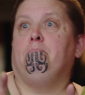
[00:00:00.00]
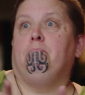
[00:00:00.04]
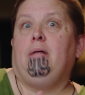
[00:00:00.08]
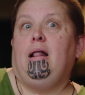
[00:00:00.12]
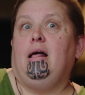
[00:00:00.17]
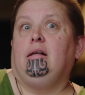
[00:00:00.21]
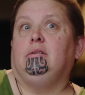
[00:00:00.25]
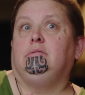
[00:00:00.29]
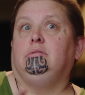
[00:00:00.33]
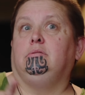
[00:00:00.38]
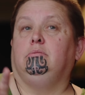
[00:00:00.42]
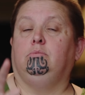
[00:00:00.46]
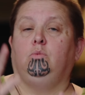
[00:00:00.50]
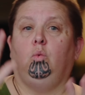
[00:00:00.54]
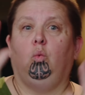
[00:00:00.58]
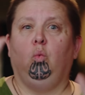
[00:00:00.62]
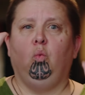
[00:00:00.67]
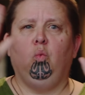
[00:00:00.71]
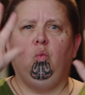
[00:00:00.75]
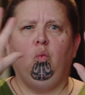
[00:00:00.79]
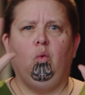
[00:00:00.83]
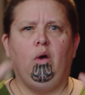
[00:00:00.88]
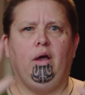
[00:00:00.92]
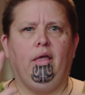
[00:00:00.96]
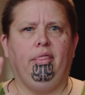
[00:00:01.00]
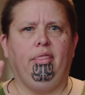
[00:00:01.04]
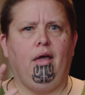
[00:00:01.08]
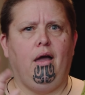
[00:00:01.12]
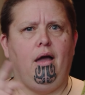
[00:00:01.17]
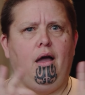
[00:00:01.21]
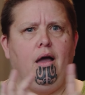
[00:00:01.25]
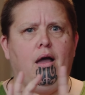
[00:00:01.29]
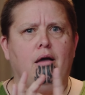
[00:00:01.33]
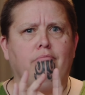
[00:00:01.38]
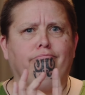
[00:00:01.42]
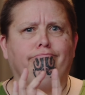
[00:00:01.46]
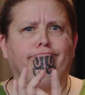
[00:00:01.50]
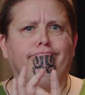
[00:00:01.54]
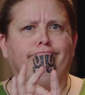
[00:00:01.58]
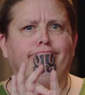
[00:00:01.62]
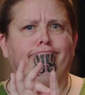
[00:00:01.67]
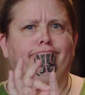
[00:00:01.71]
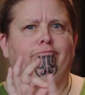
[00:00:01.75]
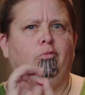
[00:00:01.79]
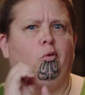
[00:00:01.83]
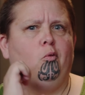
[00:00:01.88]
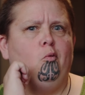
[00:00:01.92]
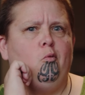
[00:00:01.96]
and the weather starts to get warmer,
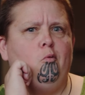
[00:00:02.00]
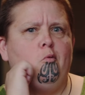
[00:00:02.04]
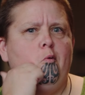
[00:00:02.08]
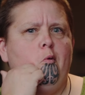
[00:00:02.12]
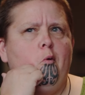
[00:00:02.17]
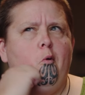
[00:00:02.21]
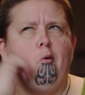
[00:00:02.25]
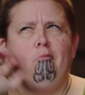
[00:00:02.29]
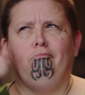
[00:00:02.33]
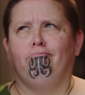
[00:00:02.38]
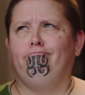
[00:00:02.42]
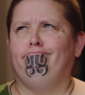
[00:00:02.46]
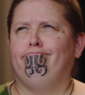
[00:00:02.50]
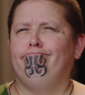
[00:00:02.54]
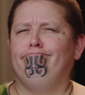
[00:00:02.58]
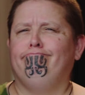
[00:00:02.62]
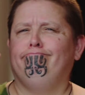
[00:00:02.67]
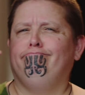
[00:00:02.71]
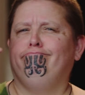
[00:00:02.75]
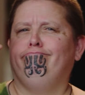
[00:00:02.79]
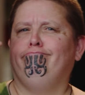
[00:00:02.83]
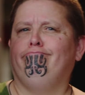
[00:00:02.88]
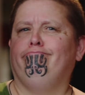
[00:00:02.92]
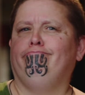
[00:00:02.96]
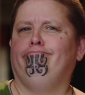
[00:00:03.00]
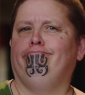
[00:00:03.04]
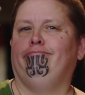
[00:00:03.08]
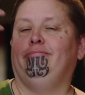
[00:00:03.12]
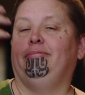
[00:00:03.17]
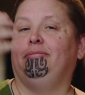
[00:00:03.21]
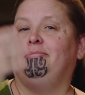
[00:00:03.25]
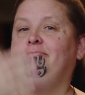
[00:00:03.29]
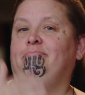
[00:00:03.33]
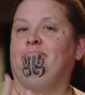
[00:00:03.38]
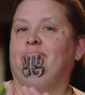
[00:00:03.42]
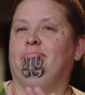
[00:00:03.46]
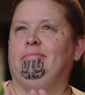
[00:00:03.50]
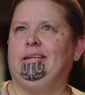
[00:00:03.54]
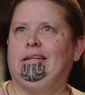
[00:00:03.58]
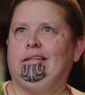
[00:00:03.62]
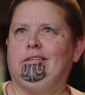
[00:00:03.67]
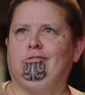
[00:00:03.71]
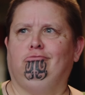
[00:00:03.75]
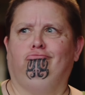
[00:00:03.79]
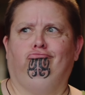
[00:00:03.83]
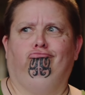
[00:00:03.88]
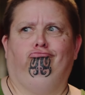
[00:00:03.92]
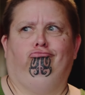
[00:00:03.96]
we're constantly
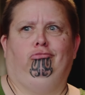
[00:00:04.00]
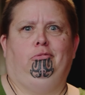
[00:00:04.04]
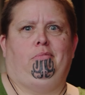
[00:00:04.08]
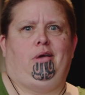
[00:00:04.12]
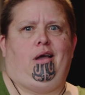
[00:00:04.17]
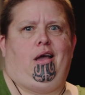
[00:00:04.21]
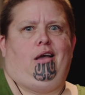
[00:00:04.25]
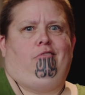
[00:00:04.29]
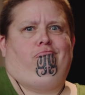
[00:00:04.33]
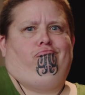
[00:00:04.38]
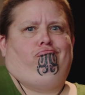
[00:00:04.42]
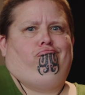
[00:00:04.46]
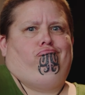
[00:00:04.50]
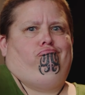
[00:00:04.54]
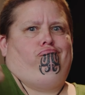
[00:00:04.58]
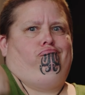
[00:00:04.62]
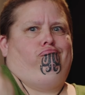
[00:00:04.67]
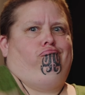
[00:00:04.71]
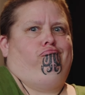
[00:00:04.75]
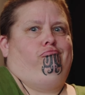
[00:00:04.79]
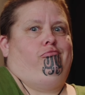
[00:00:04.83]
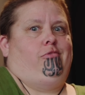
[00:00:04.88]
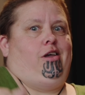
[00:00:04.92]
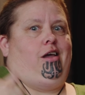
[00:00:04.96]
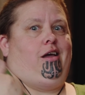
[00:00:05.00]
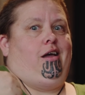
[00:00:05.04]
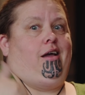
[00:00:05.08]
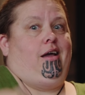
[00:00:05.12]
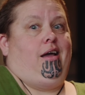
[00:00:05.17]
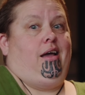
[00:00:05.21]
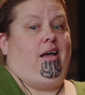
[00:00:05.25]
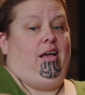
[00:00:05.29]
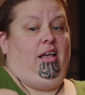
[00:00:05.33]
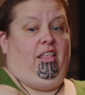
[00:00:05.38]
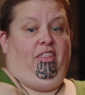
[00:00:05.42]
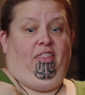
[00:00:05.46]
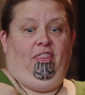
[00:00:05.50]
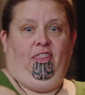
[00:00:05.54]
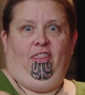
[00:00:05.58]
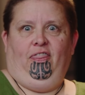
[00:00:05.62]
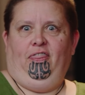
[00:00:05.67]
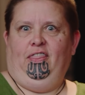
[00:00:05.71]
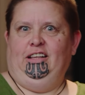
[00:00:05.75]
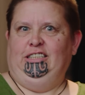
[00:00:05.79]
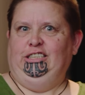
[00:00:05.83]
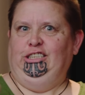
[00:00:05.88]
reminded the year is about to wrap up.